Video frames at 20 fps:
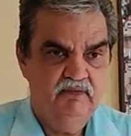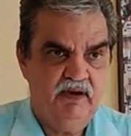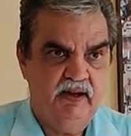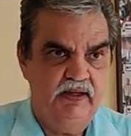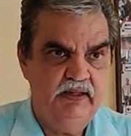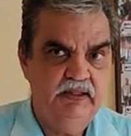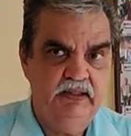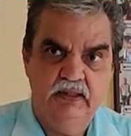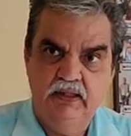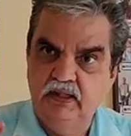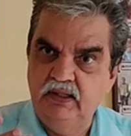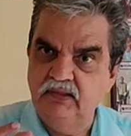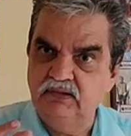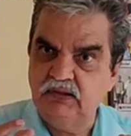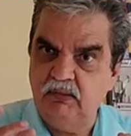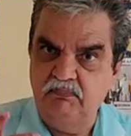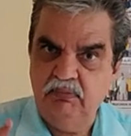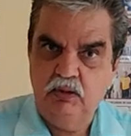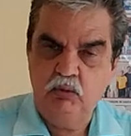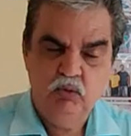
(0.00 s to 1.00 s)
Finally, here
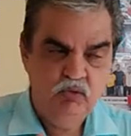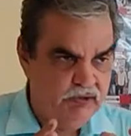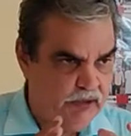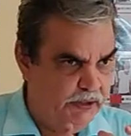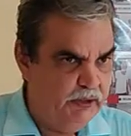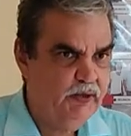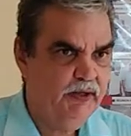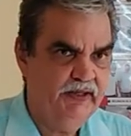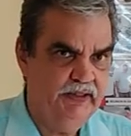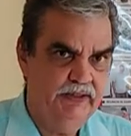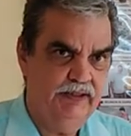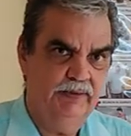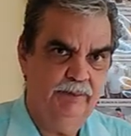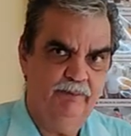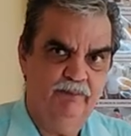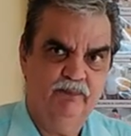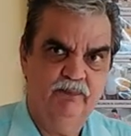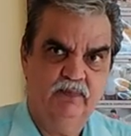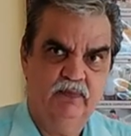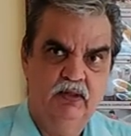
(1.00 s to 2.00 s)
is somebody who is
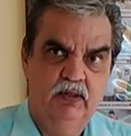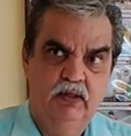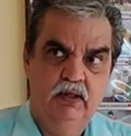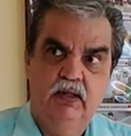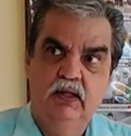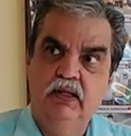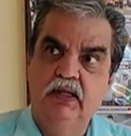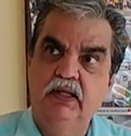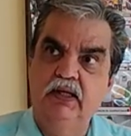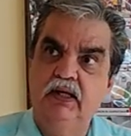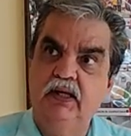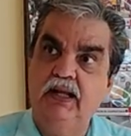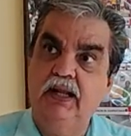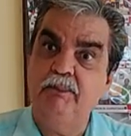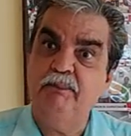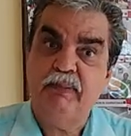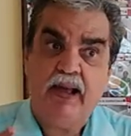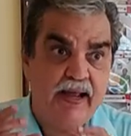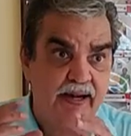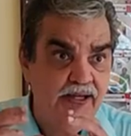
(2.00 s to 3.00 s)
educated. Here
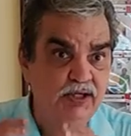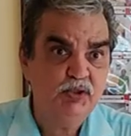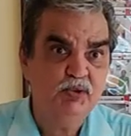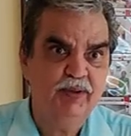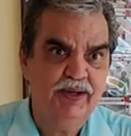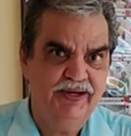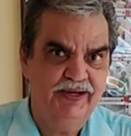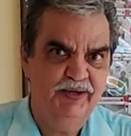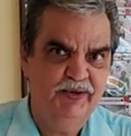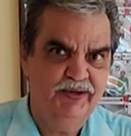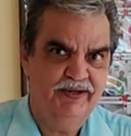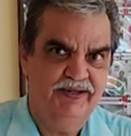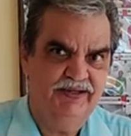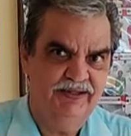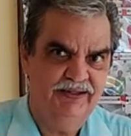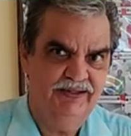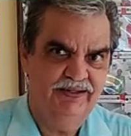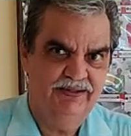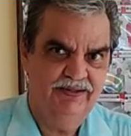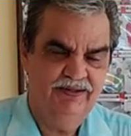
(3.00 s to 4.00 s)
are parents who are
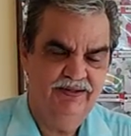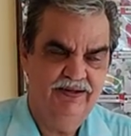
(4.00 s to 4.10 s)
educated.